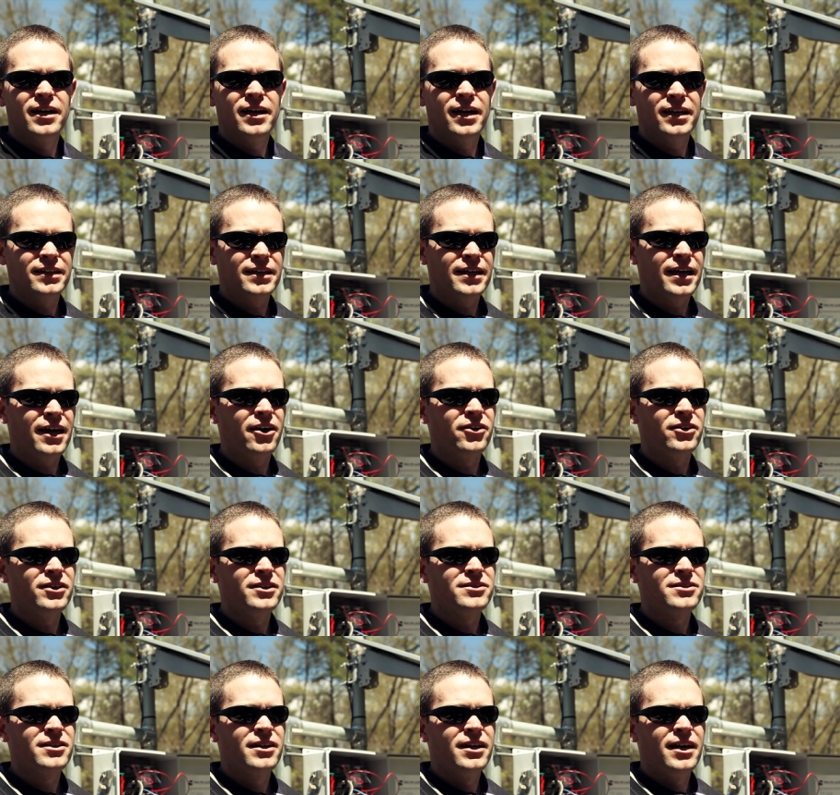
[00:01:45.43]
and
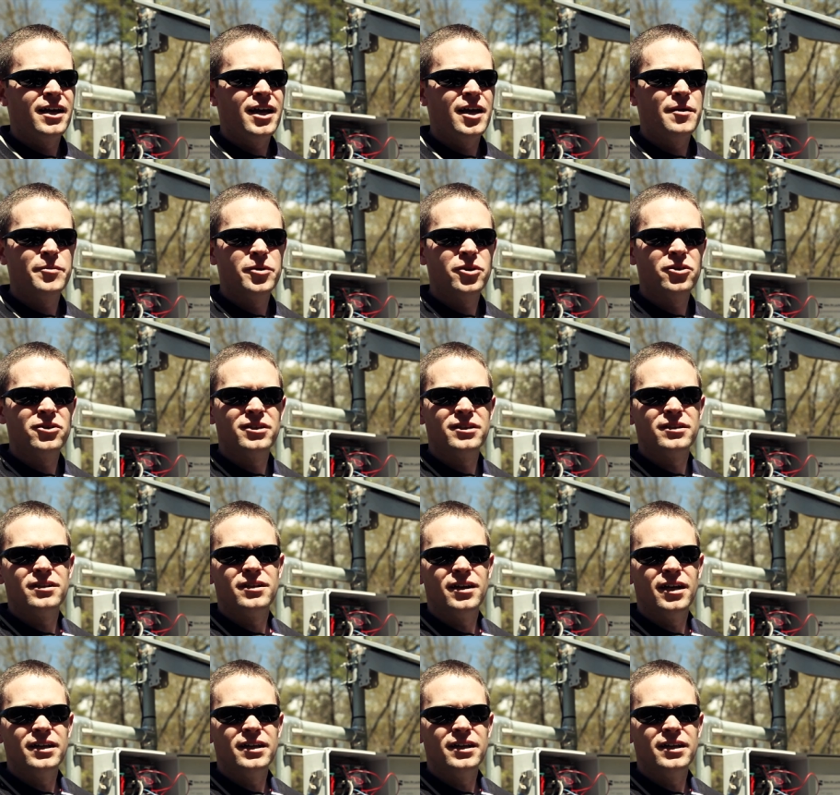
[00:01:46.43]
counties and build a,